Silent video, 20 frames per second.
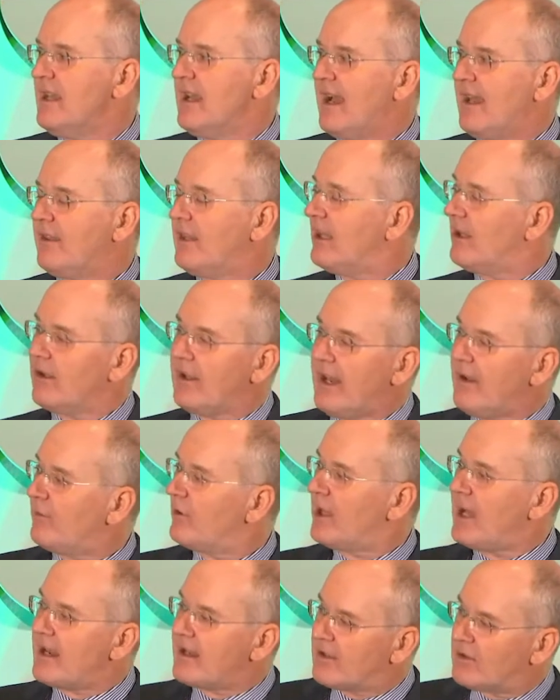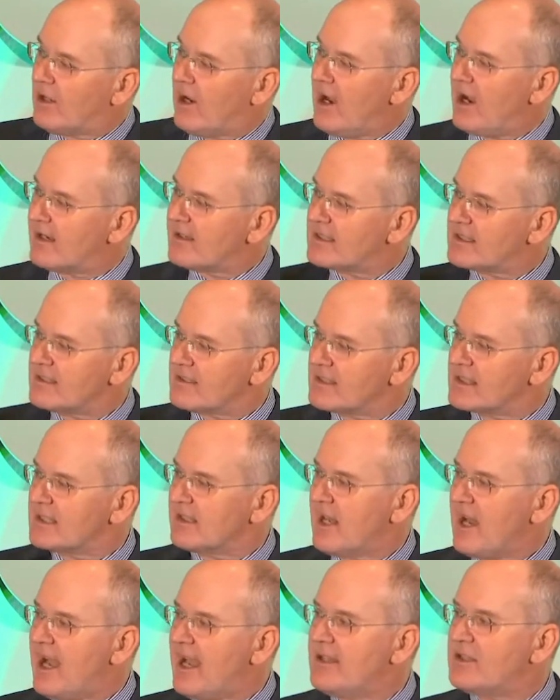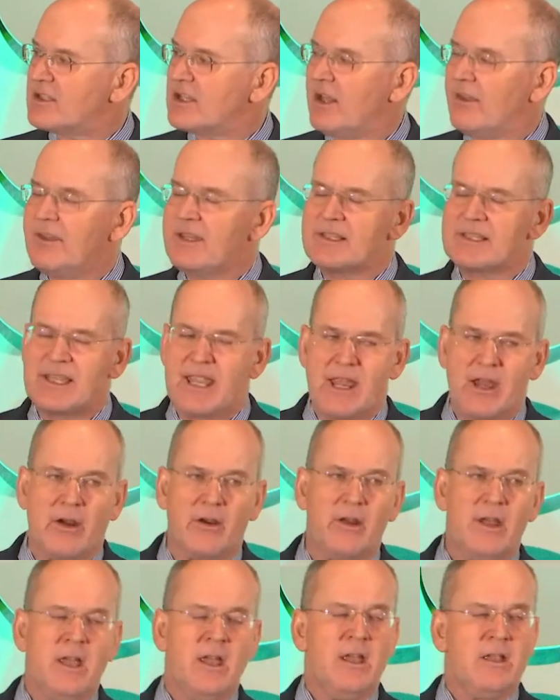I think you're going to have a lot of talks and slides on this here,